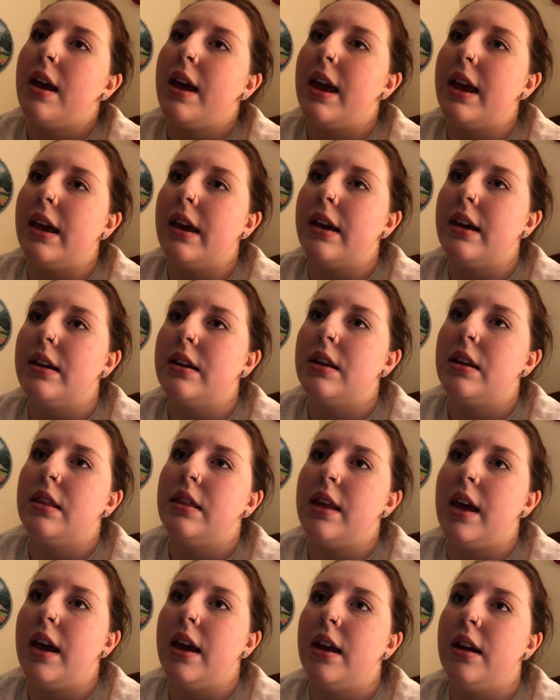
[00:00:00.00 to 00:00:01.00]
And
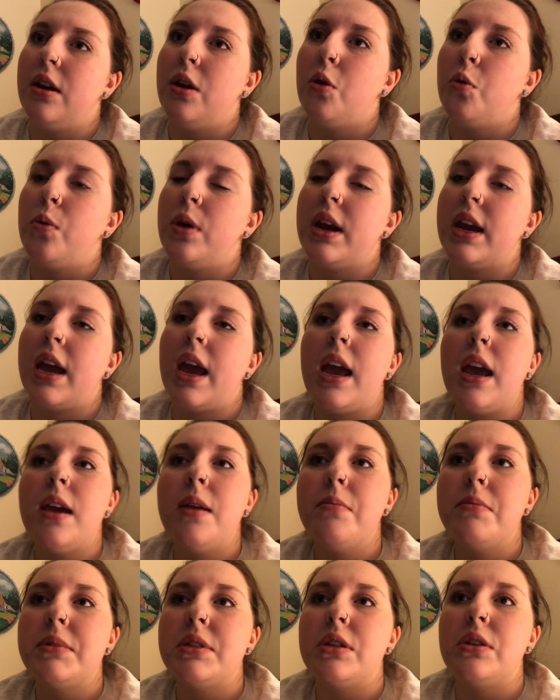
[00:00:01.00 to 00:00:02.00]
then when it
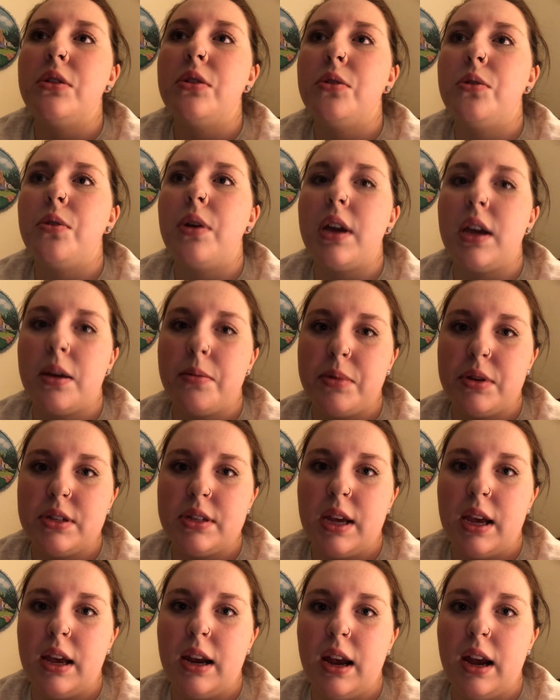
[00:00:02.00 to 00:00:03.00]
came to
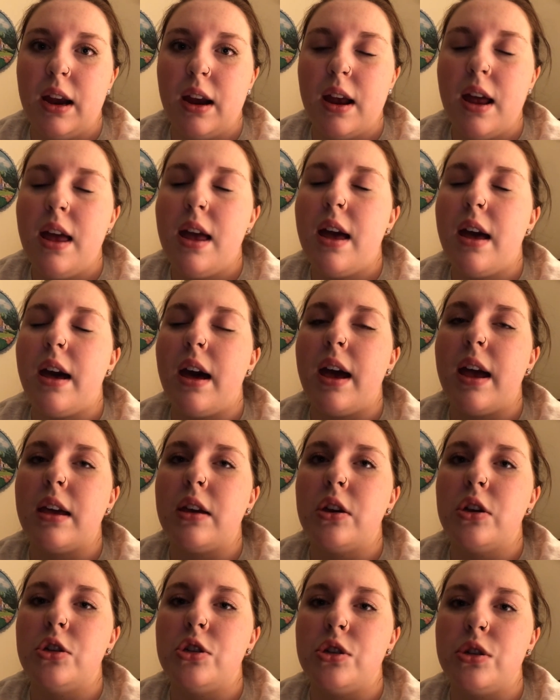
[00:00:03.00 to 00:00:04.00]
amputating, I
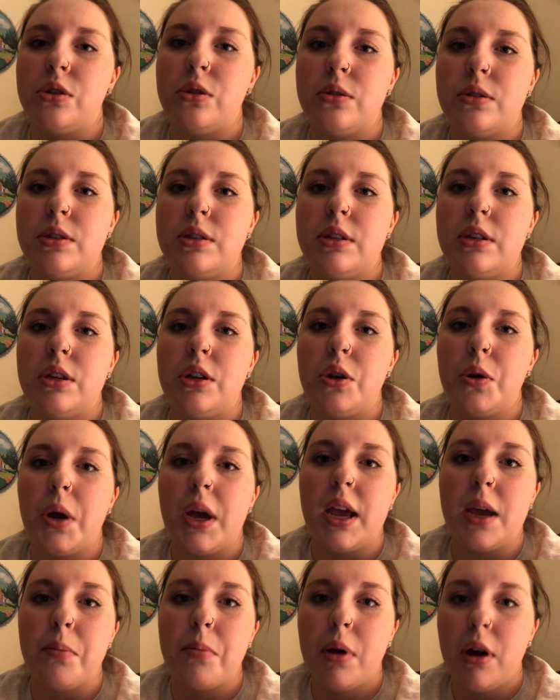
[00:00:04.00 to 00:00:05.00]
could choose to do
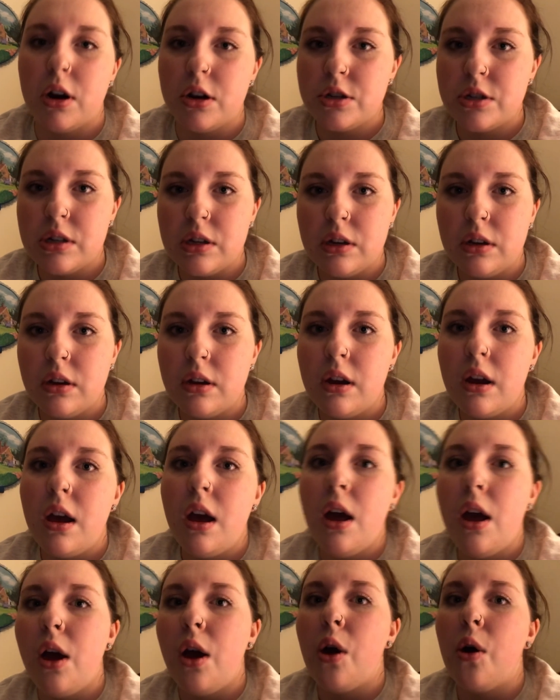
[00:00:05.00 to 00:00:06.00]
a partial
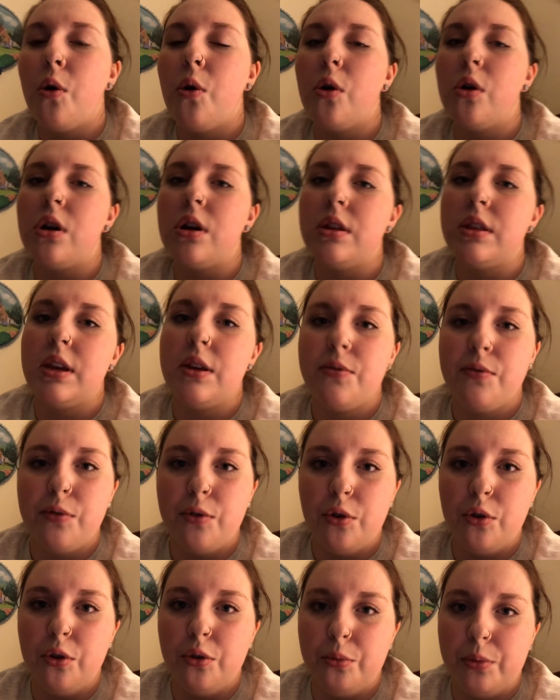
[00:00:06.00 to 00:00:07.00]
or the
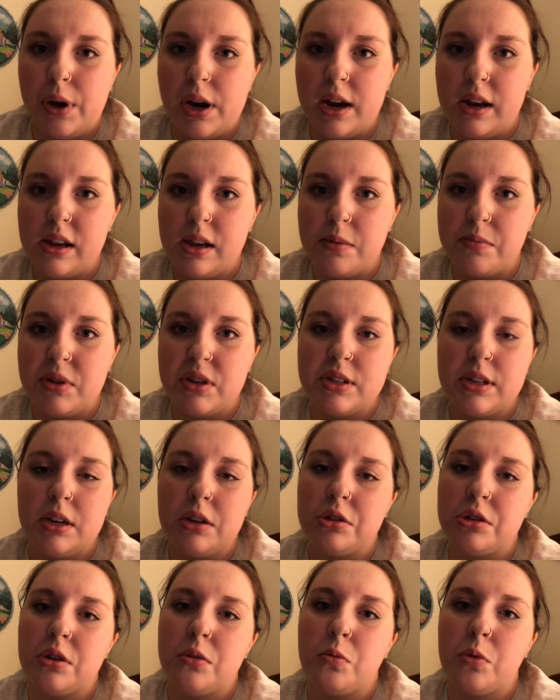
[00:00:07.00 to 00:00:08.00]
full rate
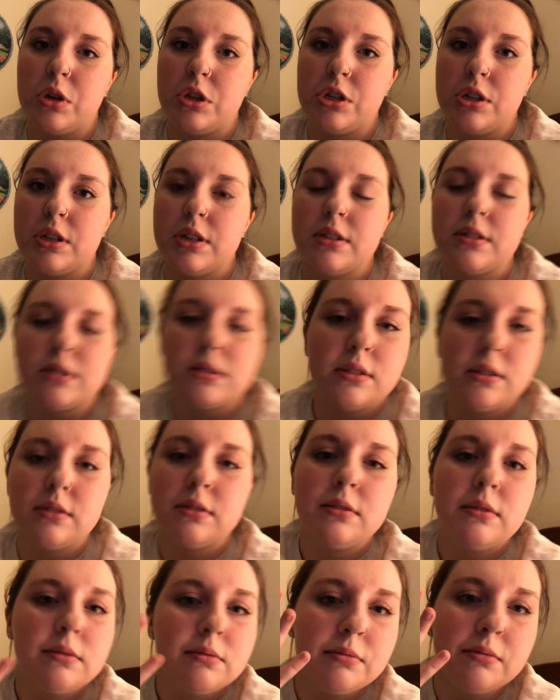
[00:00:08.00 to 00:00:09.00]
amputation, which is
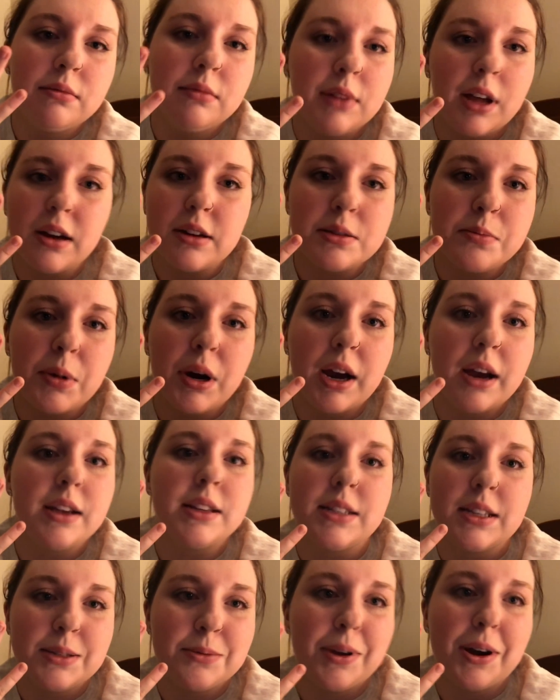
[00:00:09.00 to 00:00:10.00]
not a
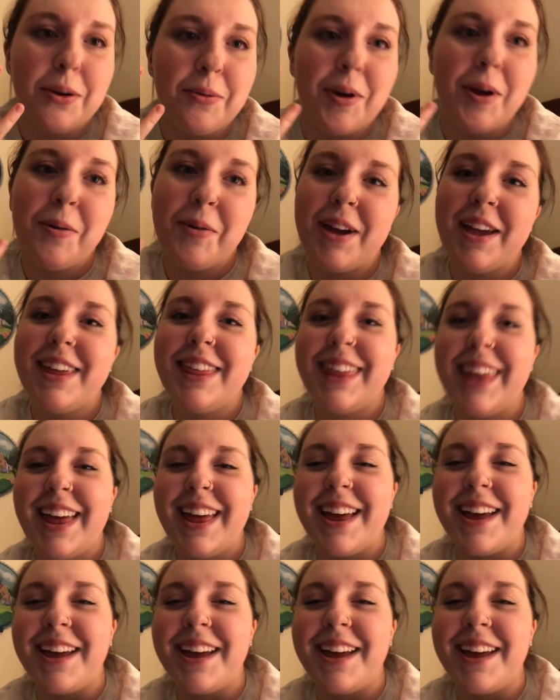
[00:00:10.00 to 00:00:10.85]
surprise, that's what I went with.